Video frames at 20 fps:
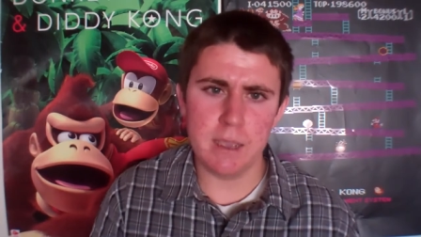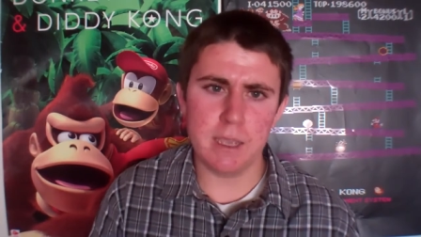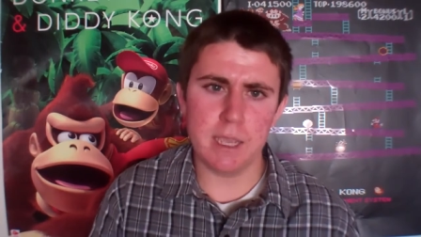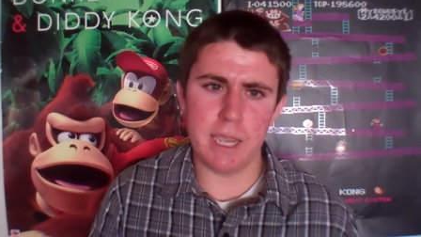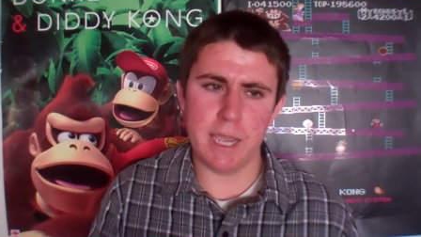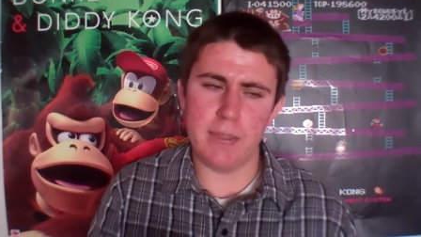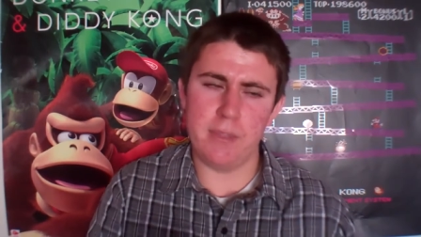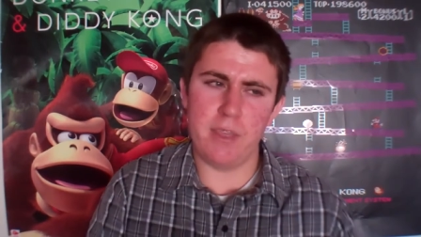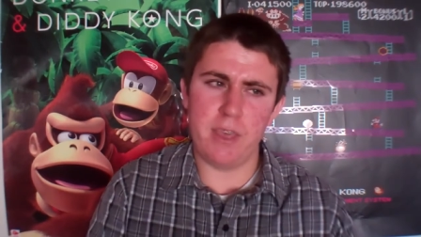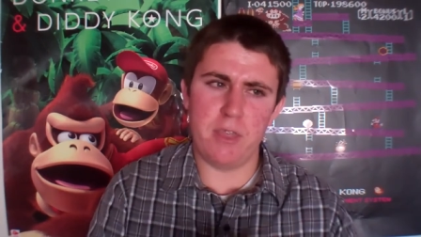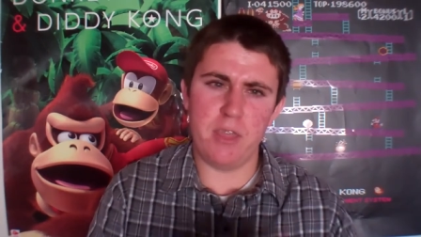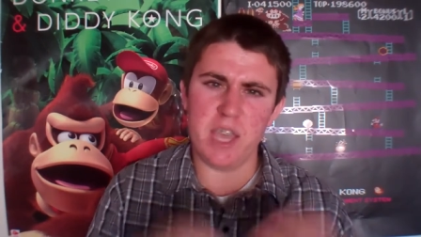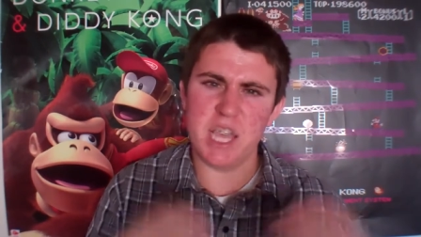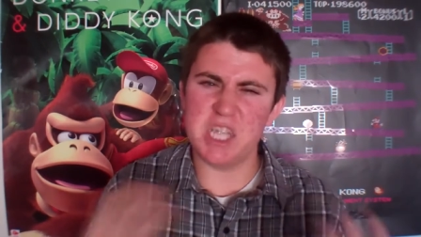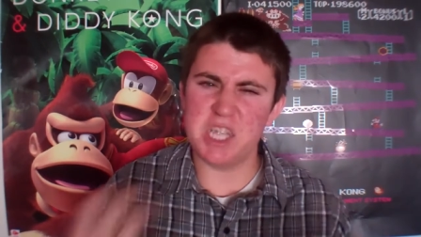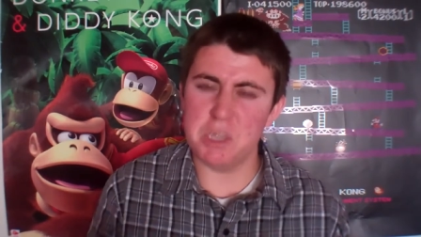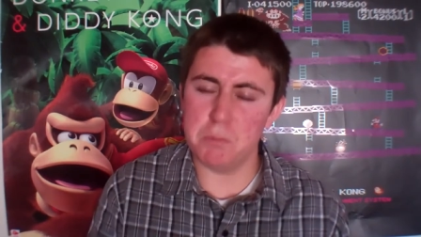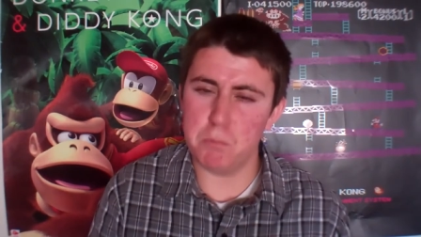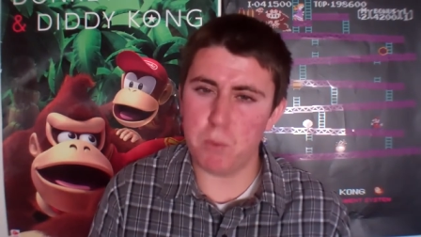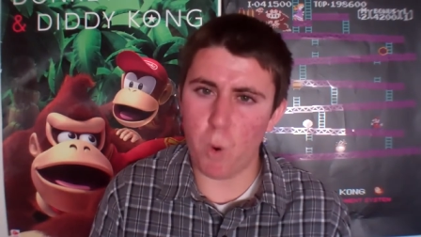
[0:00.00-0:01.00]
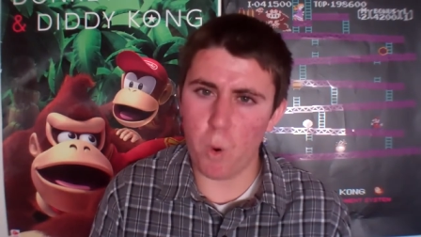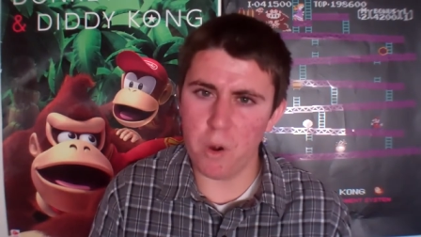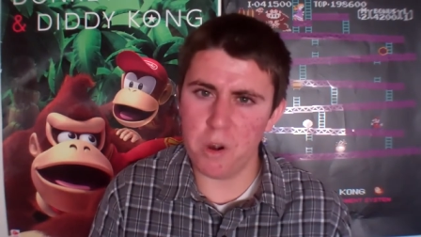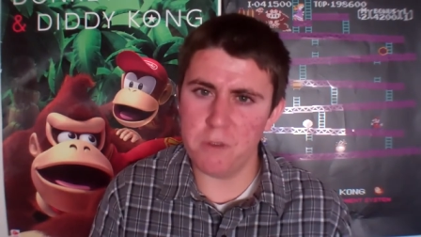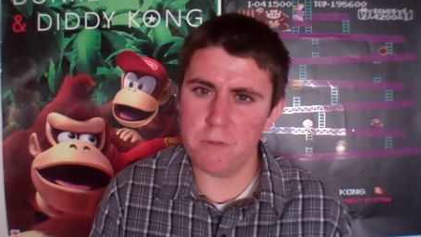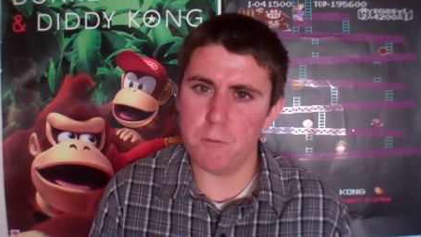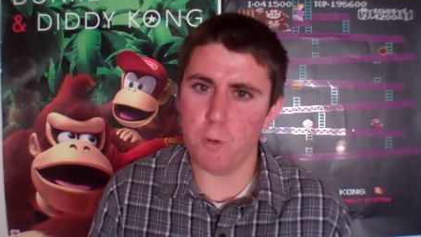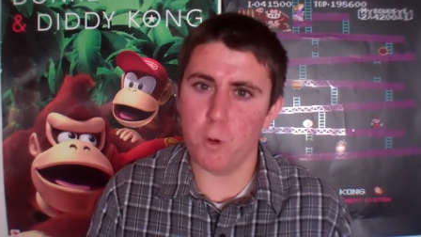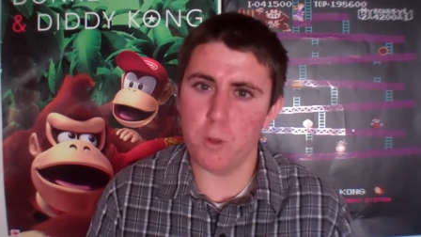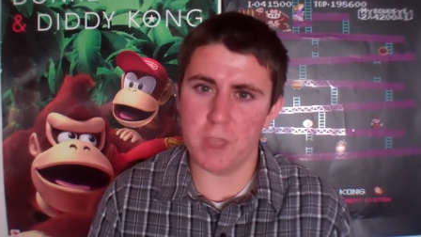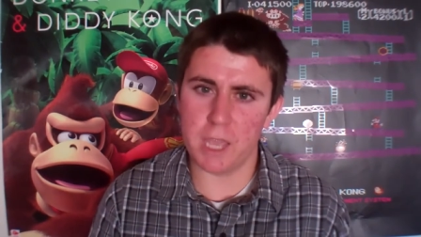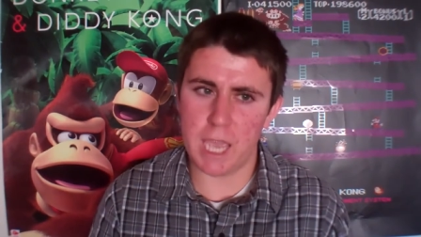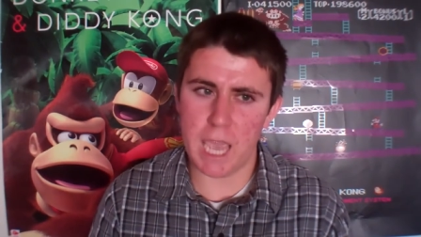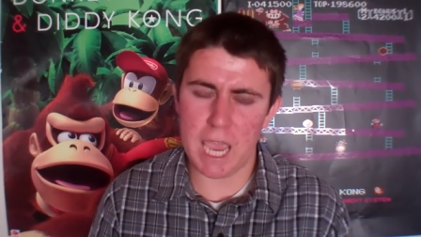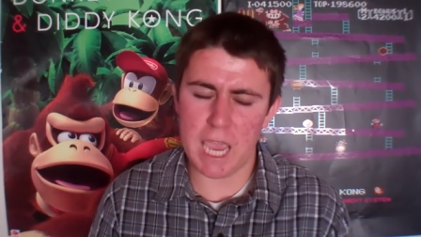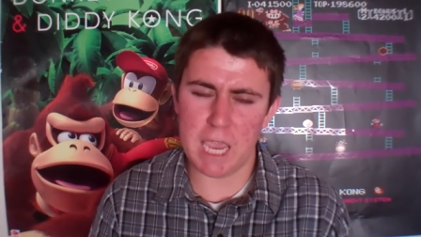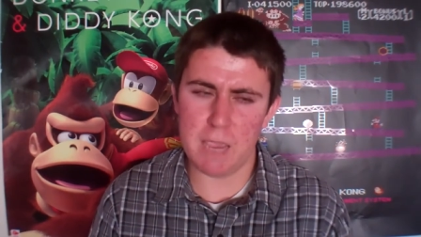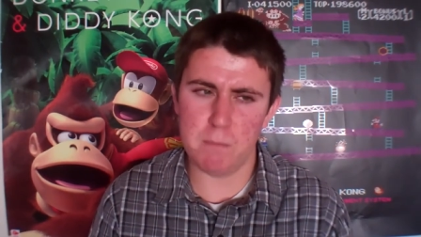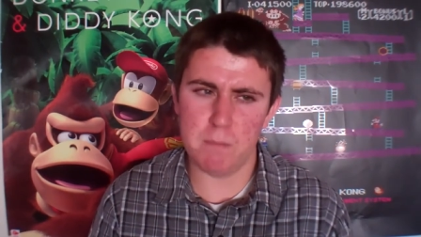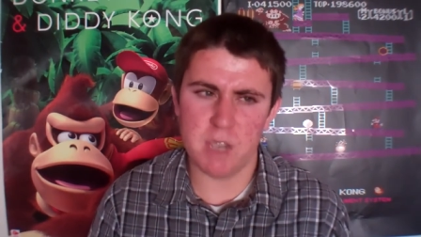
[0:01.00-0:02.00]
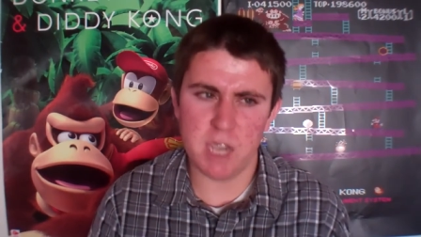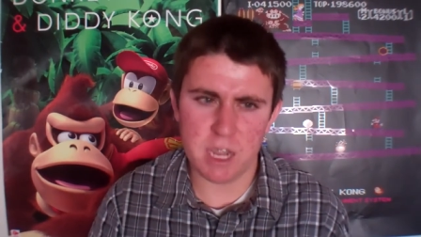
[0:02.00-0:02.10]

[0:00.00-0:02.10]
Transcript: and they think it's important for the game